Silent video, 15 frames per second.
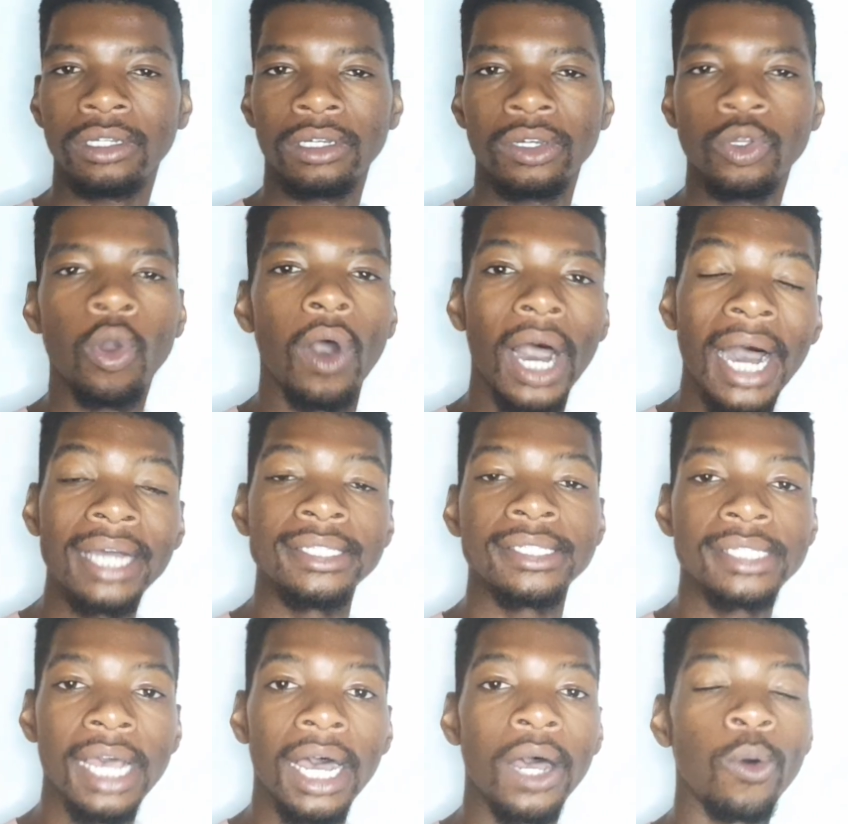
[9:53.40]
Your
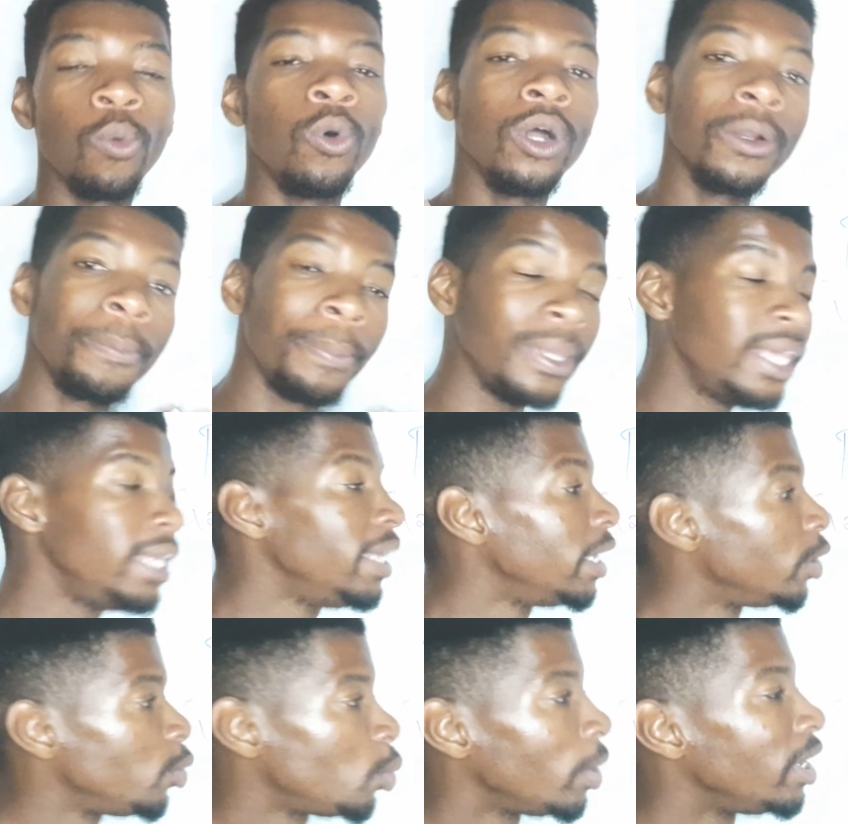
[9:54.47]
answer will be
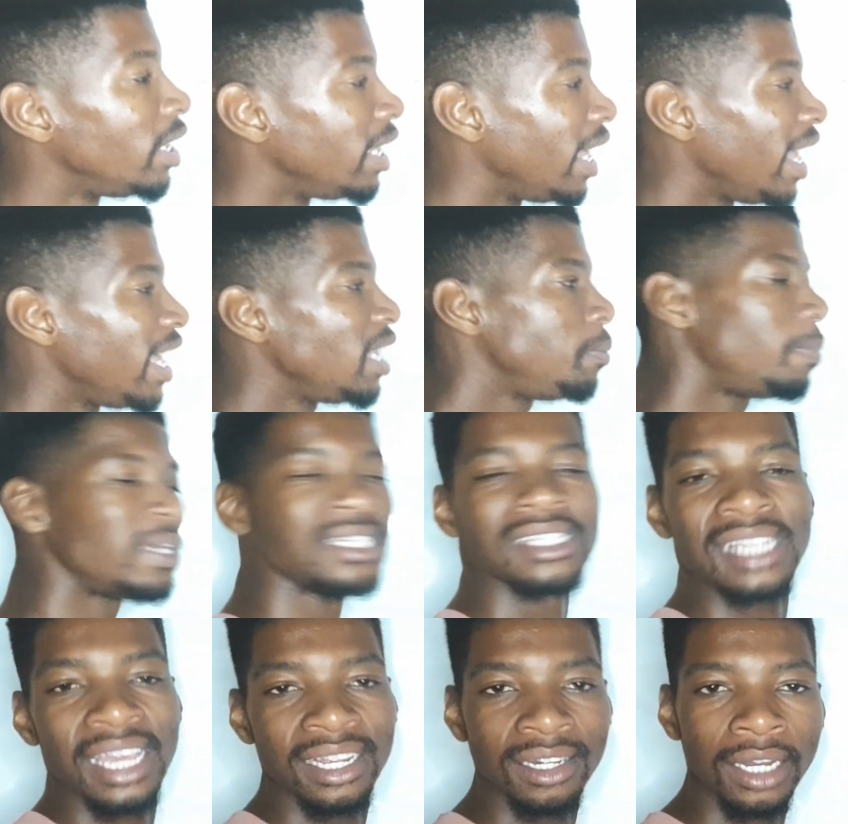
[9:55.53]

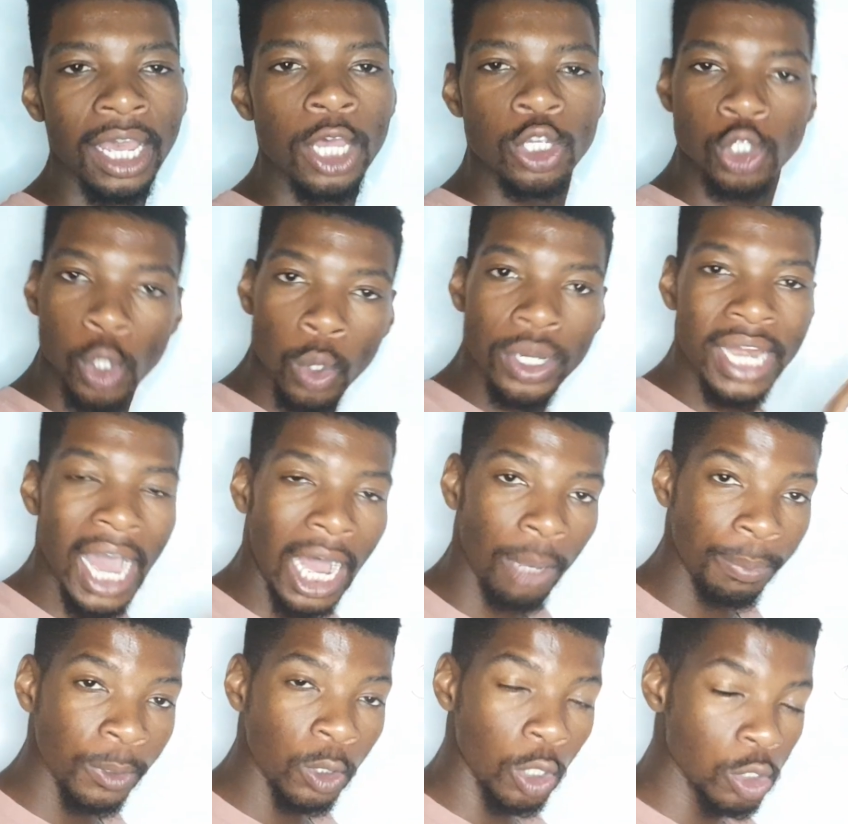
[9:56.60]
28%. So now,
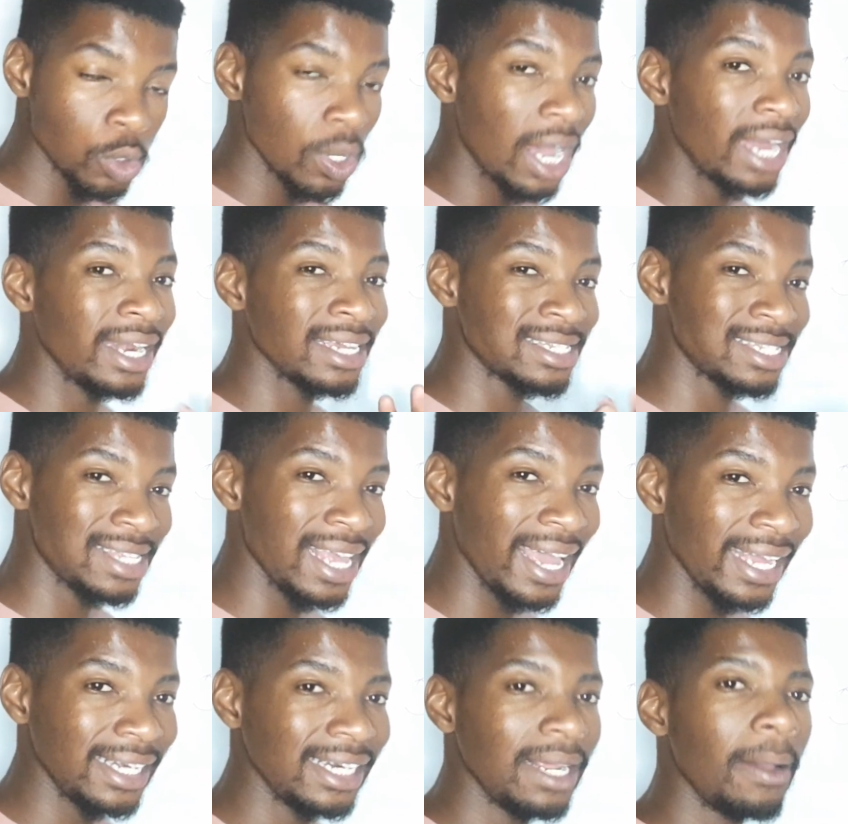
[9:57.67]
because you
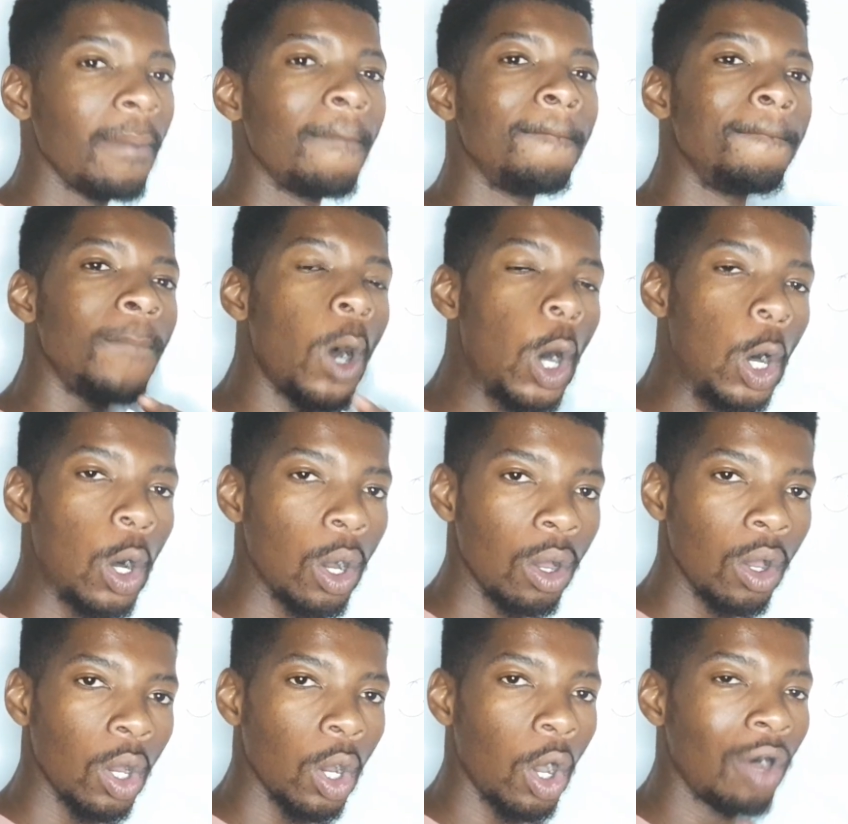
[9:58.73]
understand more
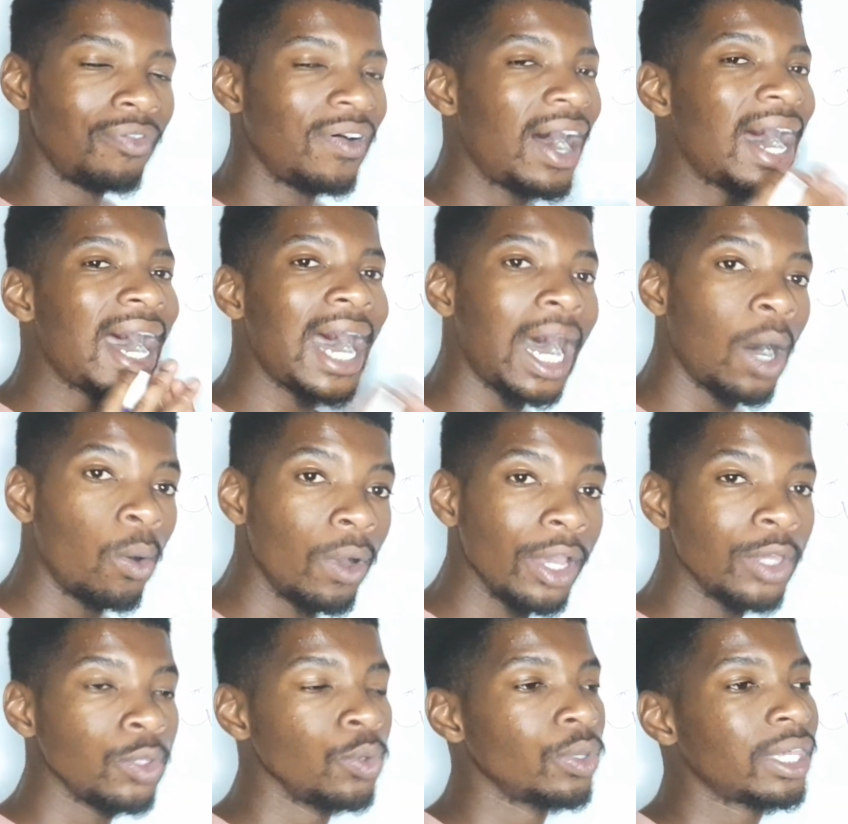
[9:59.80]
of how
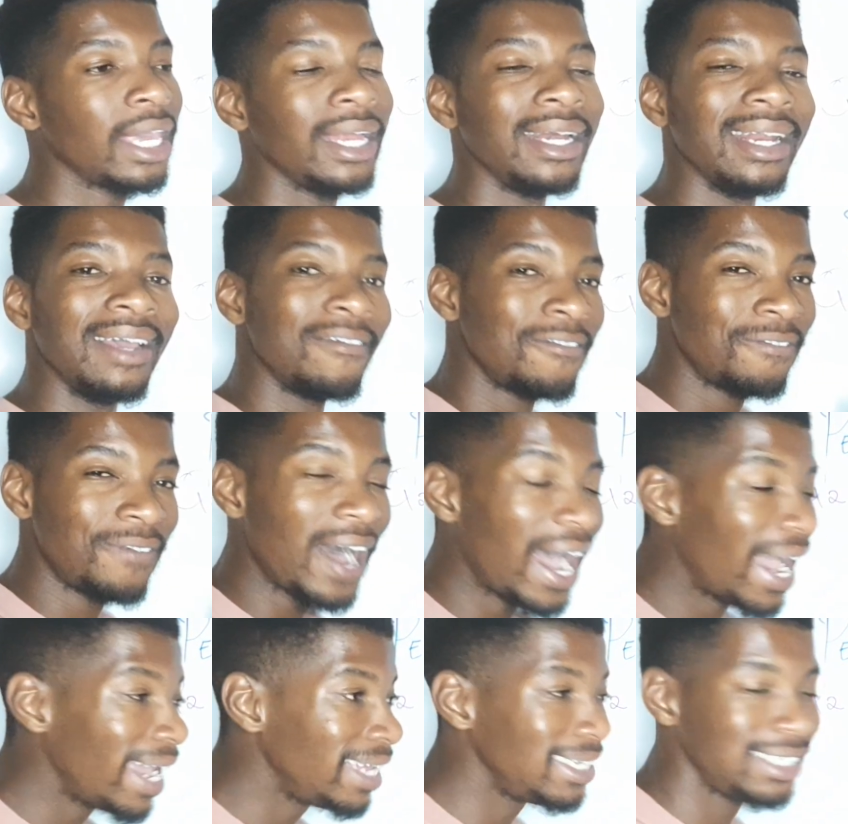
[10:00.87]
you can
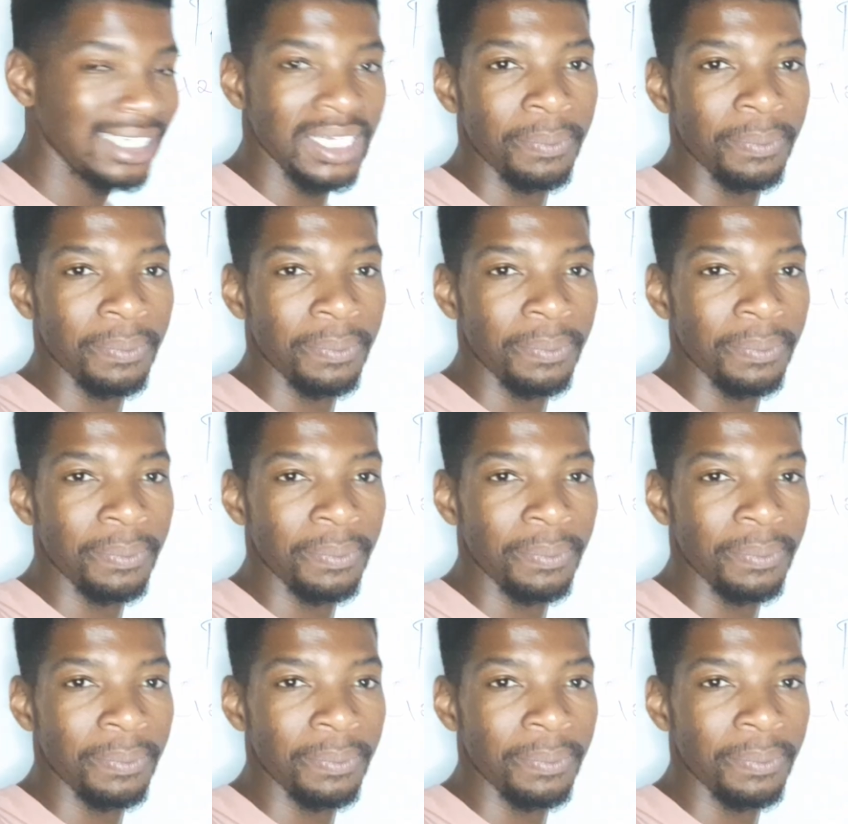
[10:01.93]
find a